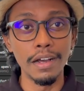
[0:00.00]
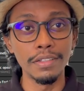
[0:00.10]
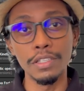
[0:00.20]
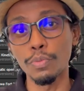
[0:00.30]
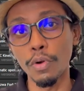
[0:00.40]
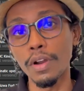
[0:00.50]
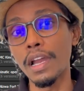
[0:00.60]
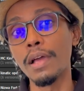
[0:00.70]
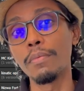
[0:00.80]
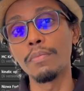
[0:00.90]
this
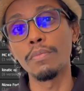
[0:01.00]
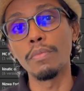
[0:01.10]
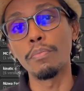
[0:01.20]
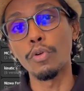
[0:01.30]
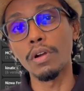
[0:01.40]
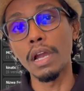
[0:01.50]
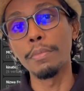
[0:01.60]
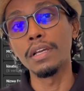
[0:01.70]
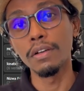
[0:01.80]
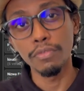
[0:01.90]

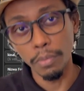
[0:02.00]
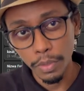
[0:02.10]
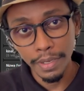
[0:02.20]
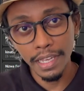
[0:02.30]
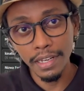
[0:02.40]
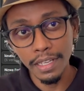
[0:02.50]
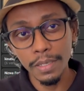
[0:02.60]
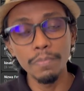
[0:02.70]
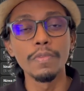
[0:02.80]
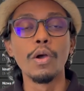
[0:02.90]
programming from the
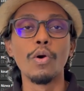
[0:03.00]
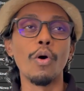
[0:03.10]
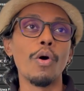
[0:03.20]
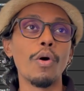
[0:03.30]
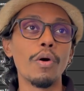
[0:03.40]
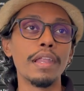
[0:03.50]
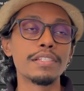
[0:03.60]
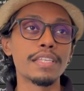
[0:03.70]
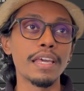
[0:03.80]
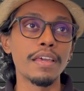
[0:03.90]
beginning, or
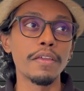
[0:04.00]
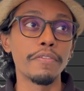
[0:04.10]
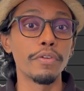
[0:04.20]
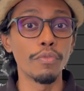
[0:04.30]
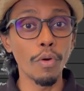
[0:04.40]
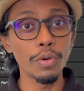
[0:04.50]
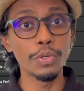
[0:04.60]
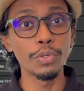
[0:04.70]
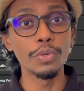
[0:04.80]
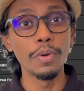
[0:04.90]
let's say if you want
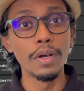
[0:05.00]
to